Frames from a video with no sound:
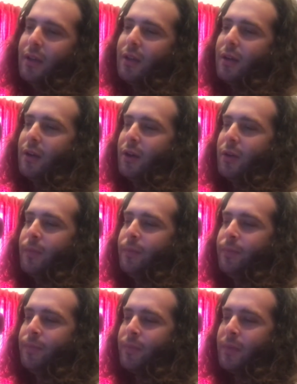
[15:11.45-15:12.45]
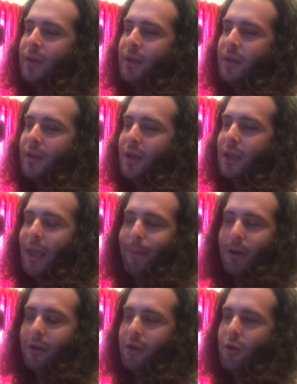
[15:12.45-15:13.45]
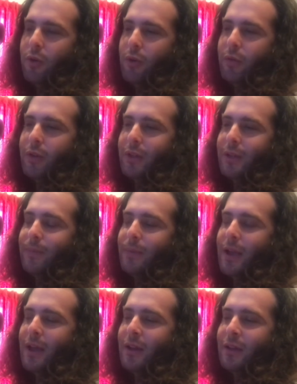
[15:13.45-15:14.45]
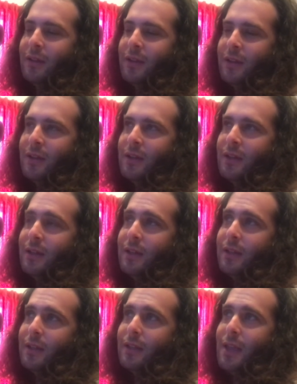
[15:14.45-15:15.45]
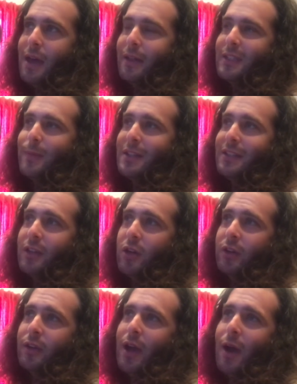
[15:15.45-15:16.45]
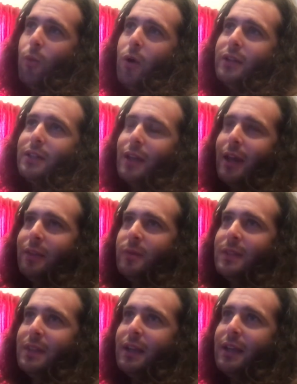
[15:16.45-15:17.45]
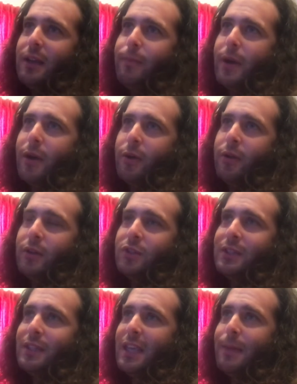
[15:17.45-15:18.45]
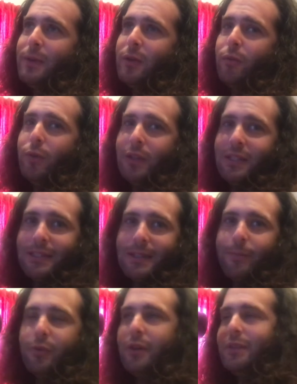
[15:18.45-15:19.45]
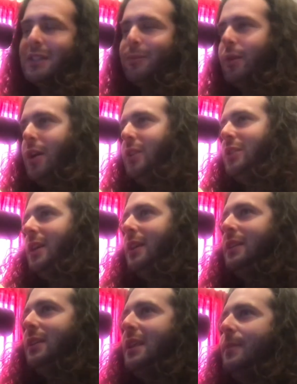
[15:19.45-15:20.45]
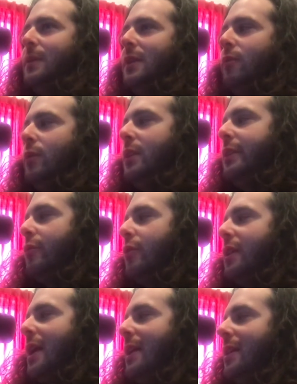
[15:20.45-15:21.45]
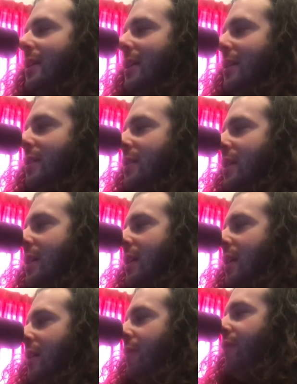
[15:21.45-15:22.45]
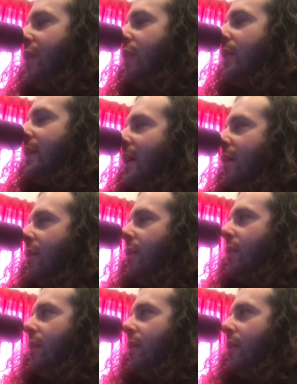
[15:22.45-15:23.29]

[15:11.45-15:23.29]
It came out of nowhere, really, and yeah, that's my song. I was just thinking about just keeping it really simple on this project, keeping it really organic, and figuring out